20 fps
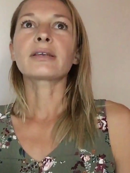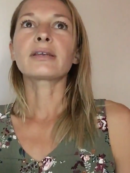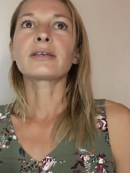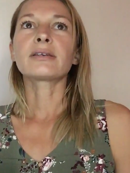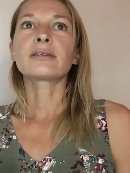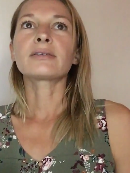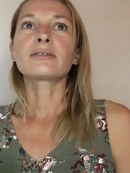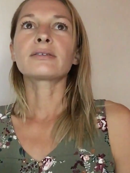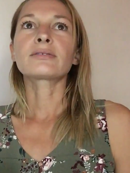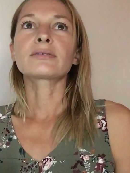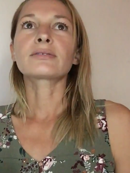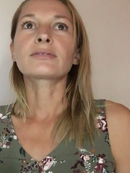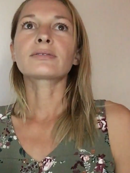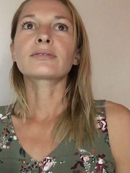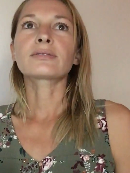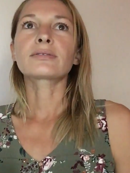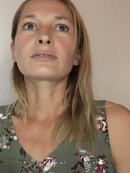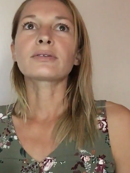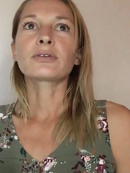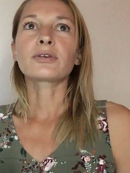
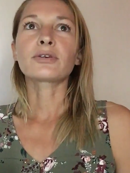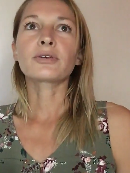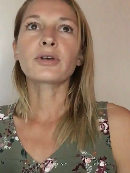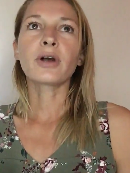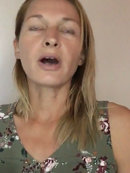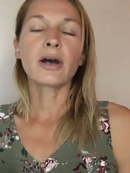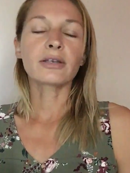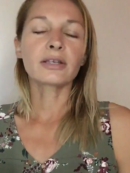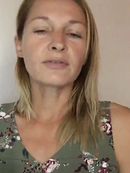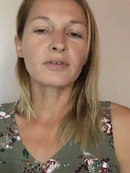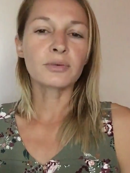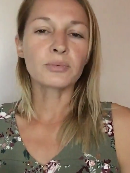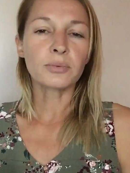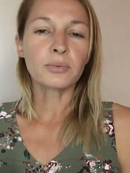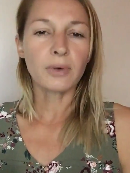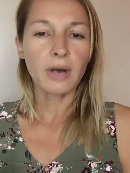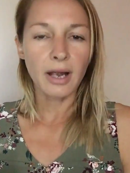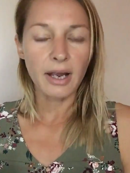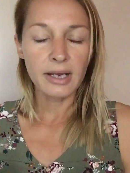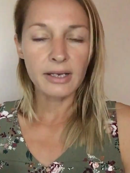is your God given
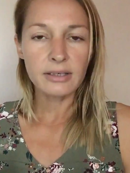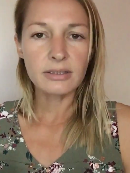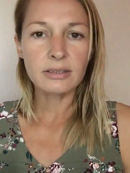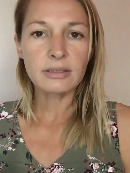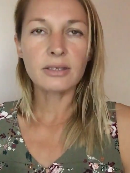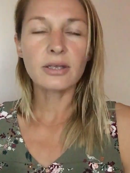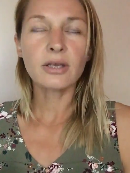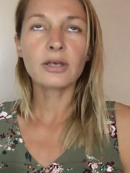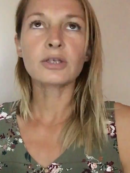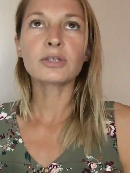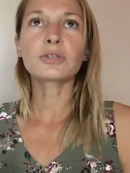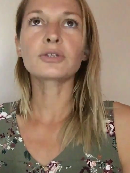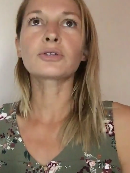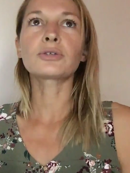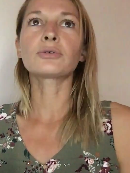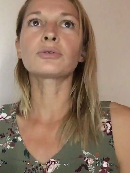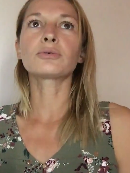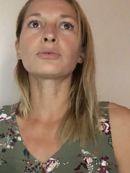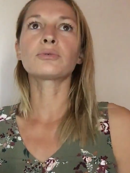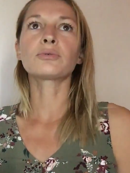right
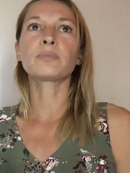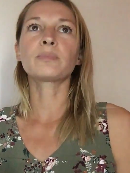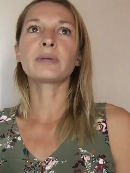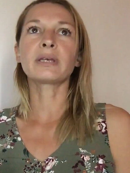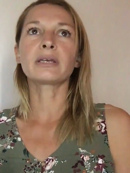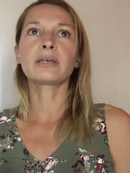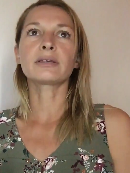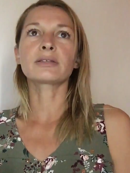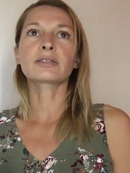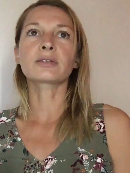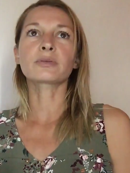to be